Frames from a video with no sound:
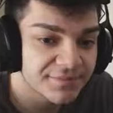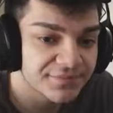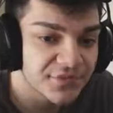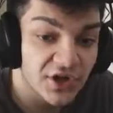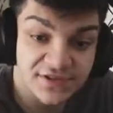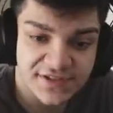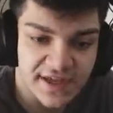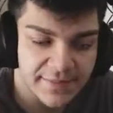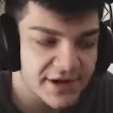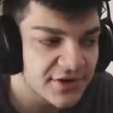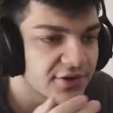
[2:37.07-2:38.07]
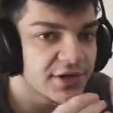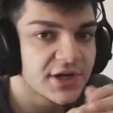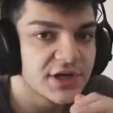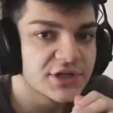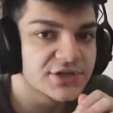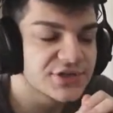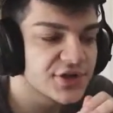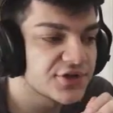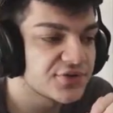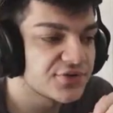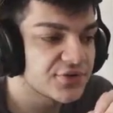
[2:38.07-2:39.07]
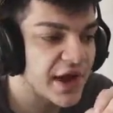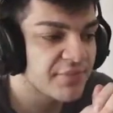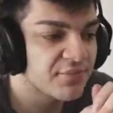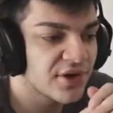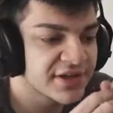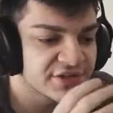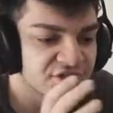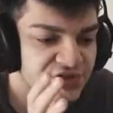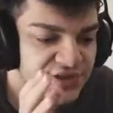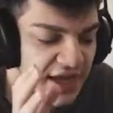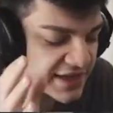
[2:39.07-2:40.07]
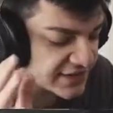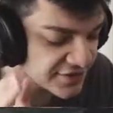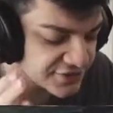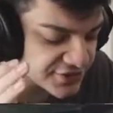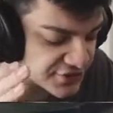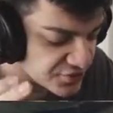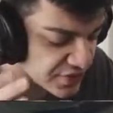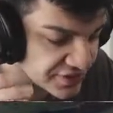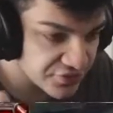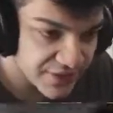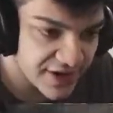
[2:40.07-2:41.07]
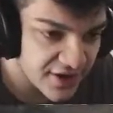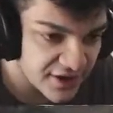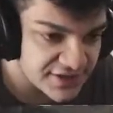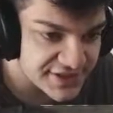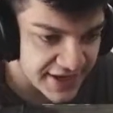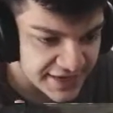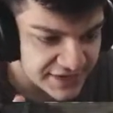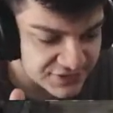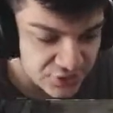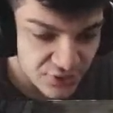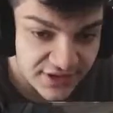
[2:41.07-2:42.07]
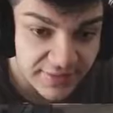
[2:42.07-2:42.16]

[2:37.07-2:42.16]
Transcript: cards came out. So I'm running I literally just went through my cards and I sorted by